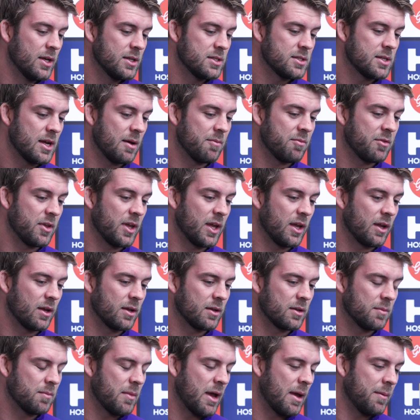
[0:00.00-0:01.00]
something
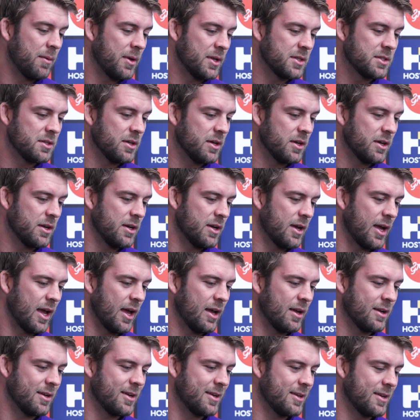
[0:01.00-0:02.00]
maybe to,
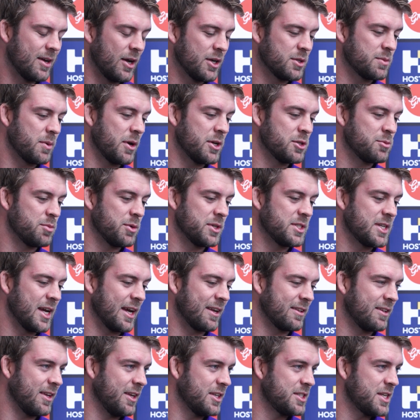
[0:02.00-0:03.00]
I suppose,
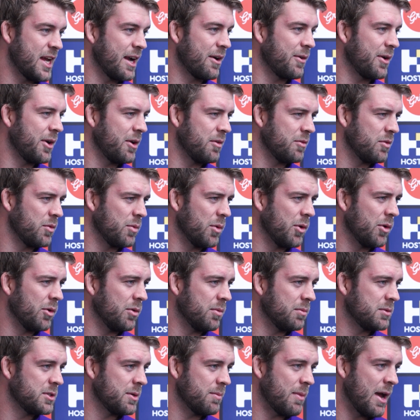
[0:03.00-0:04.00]
protect the integrity of the
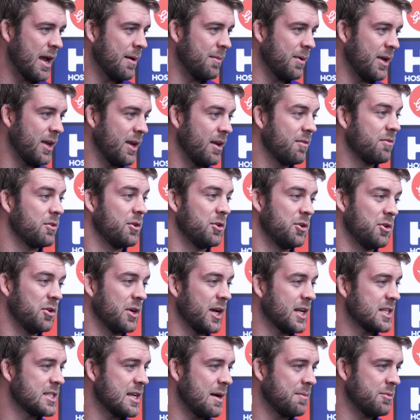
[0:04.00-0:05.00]
rule, to maybe if you do
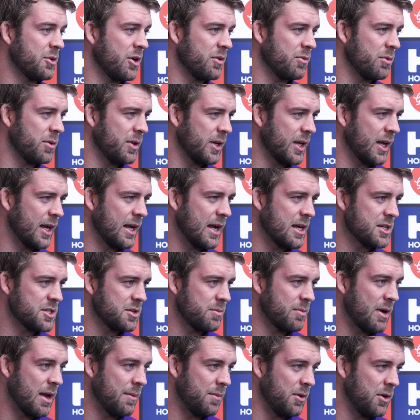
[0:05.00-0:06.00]
get subbed off with a
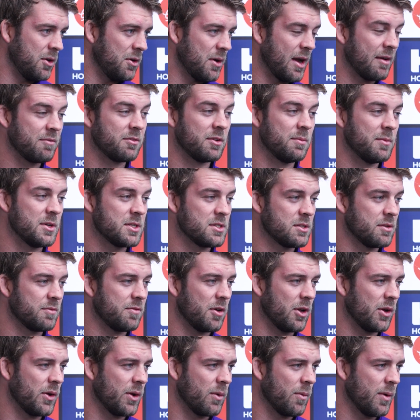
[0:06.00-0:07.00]
concussion, maybe you have to miss the
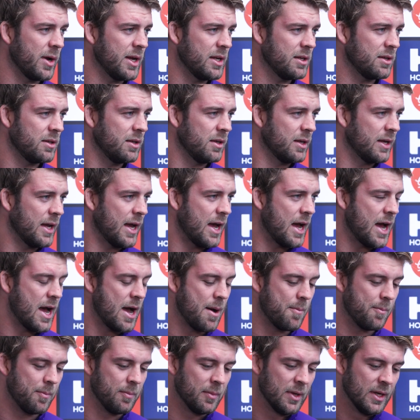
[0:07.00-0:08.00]
following week.
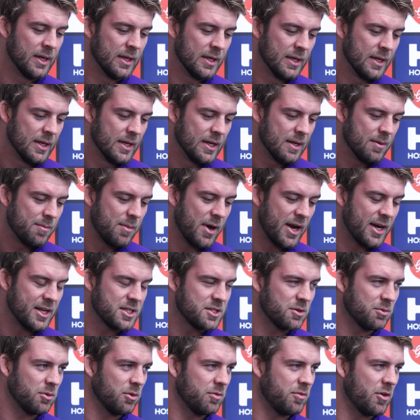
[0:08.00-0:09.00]
But
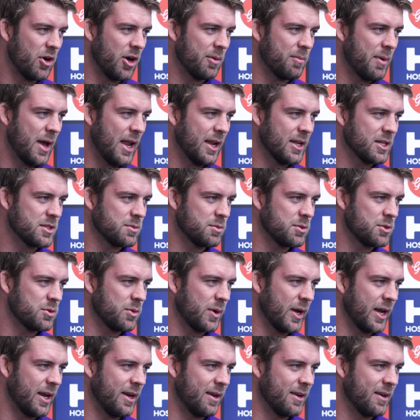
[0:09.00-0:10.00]
it's a real fine balance
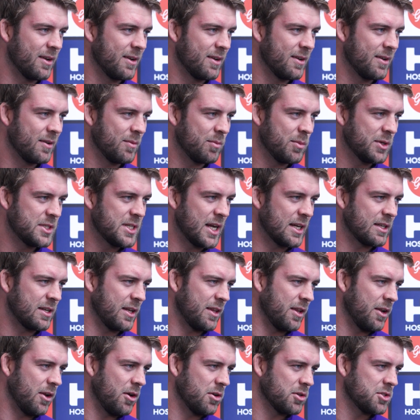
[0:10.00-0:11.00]
between
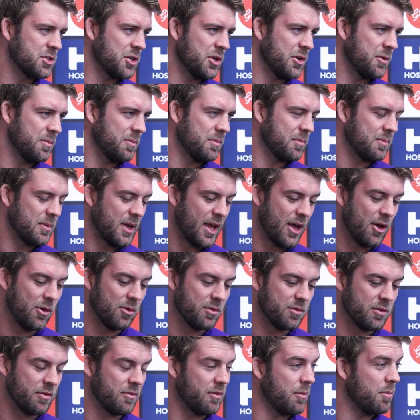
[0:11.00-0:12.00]
protecting the long-term
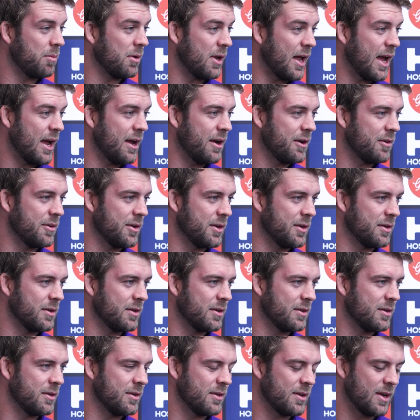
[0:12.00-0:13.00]
health of a player
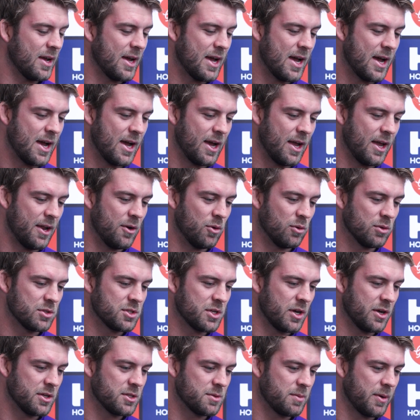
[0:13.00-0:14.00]
and
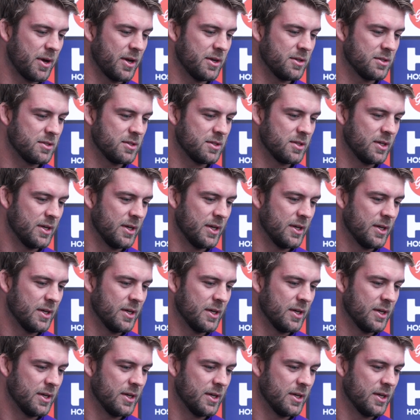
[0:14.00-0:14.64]
also, I suppose,